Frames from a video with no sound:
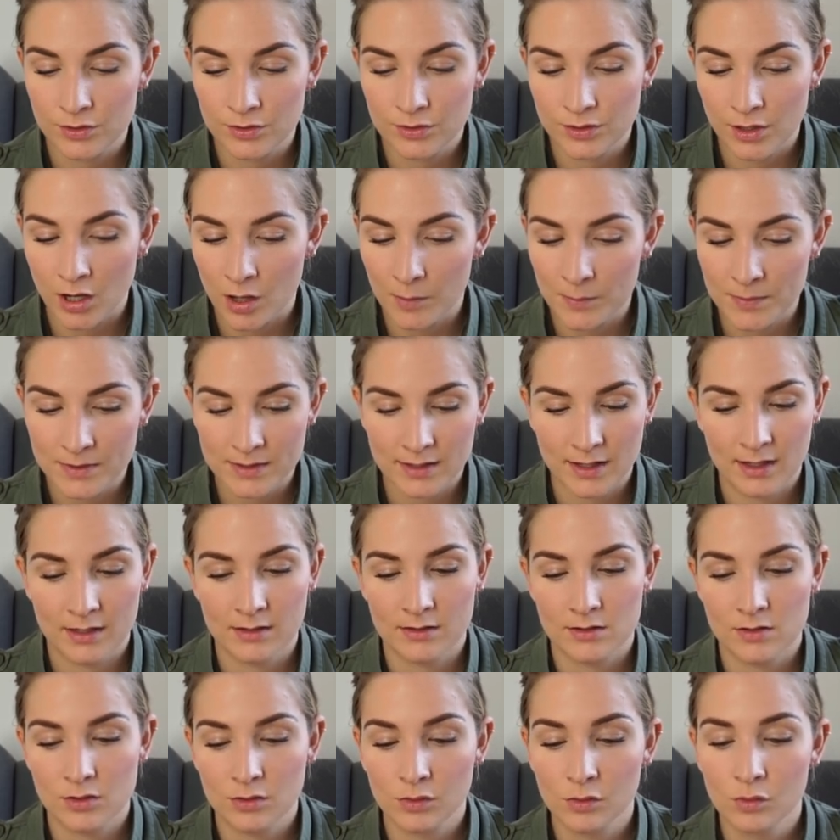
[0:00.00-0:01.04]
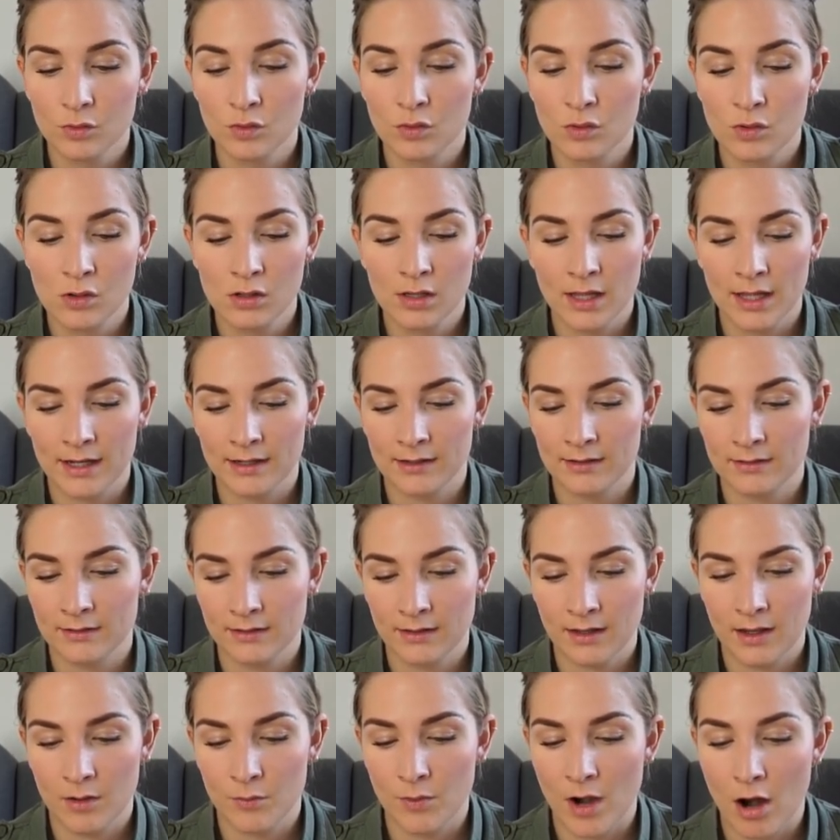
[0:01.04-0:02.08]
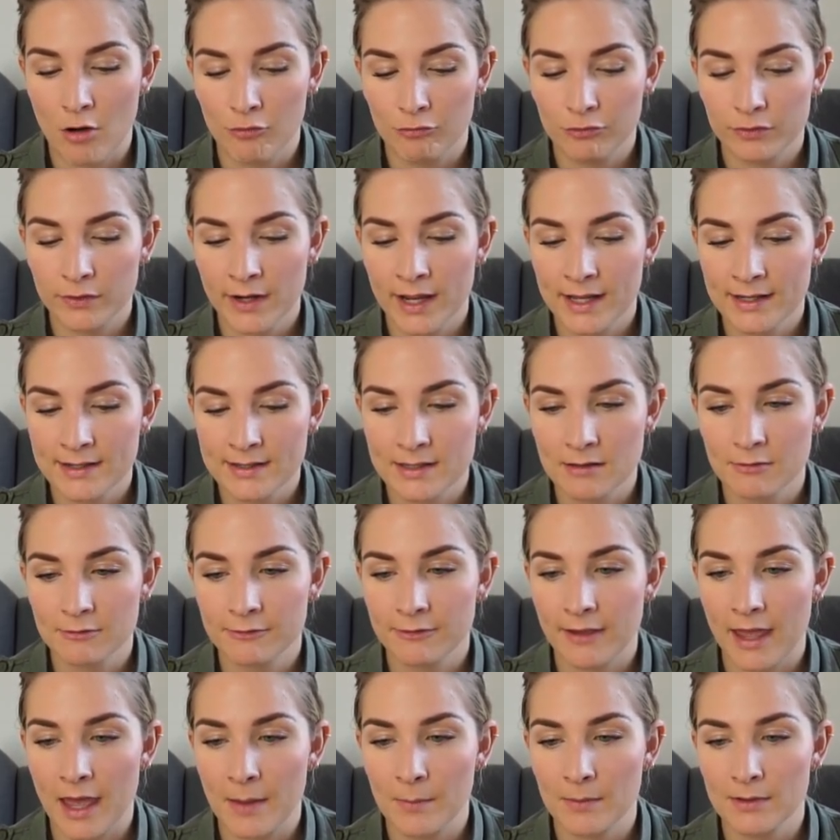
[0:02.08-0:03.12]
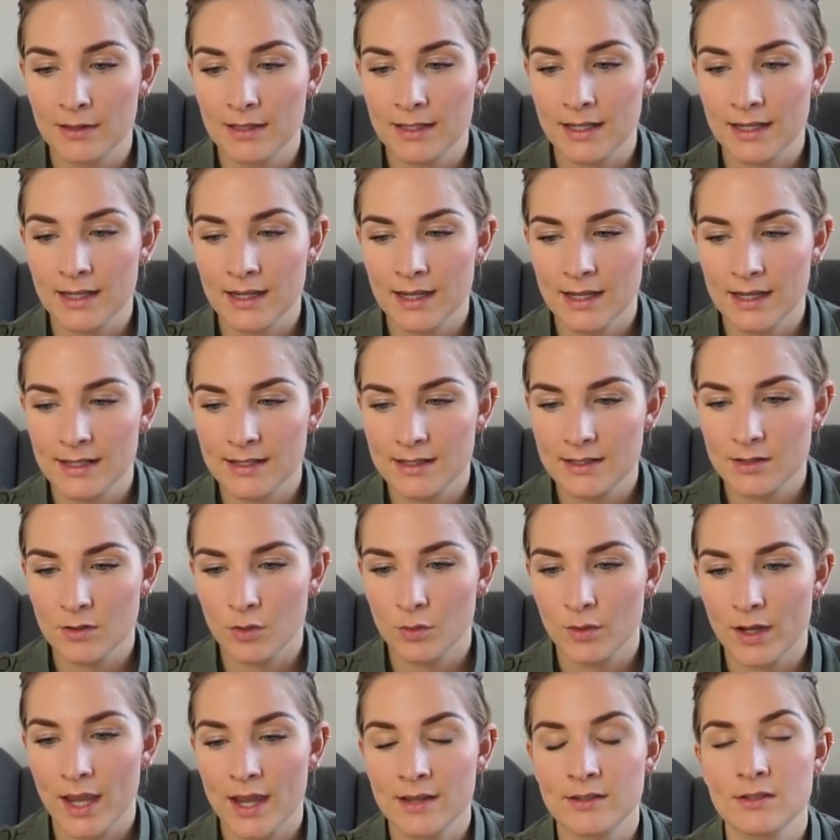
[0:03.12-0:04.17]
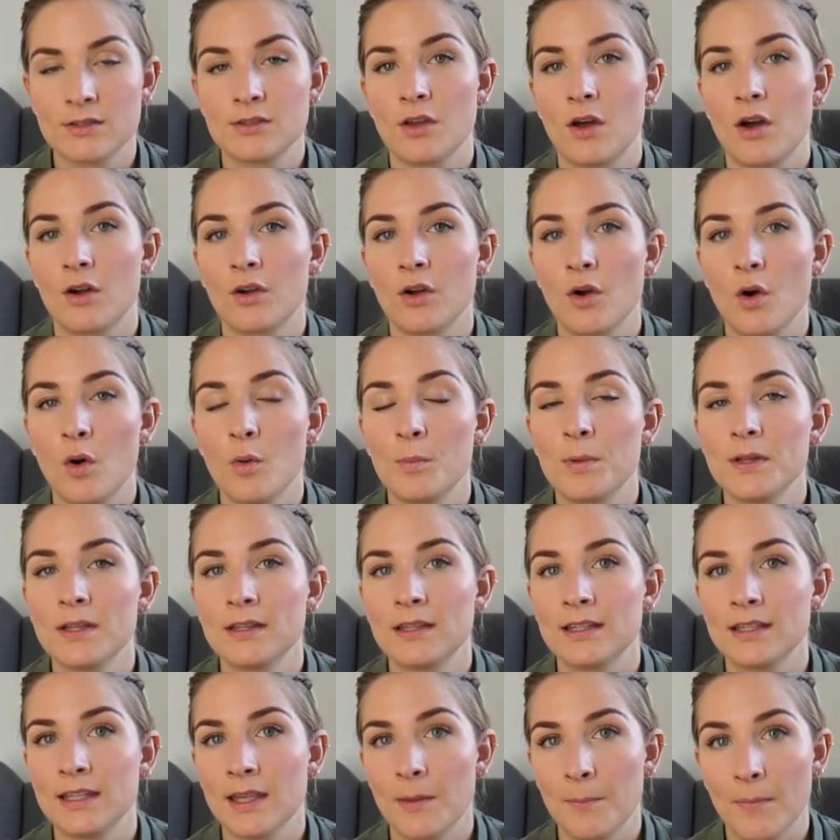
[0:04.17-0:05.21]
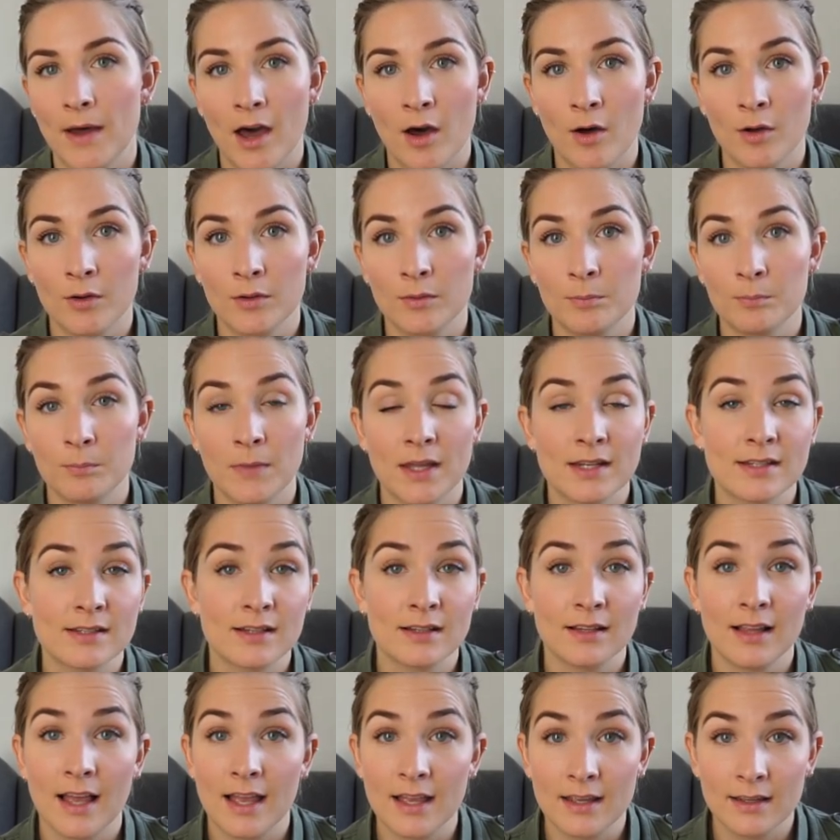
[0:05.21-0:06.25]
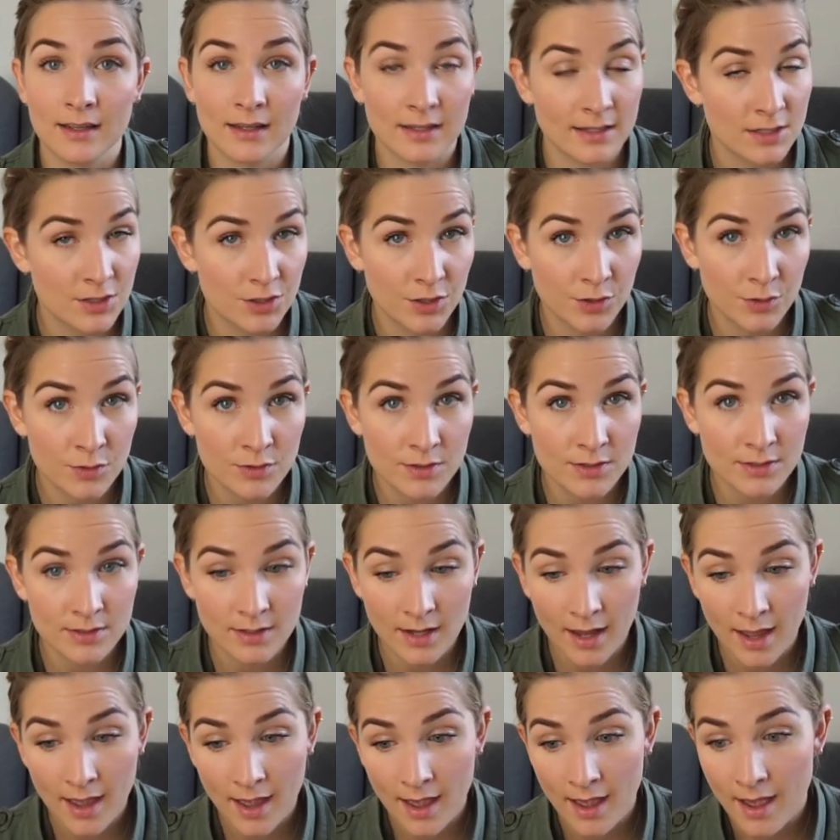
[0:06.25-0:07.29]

jobs and school and around friends and family, it's okay to talk openly about mental issues.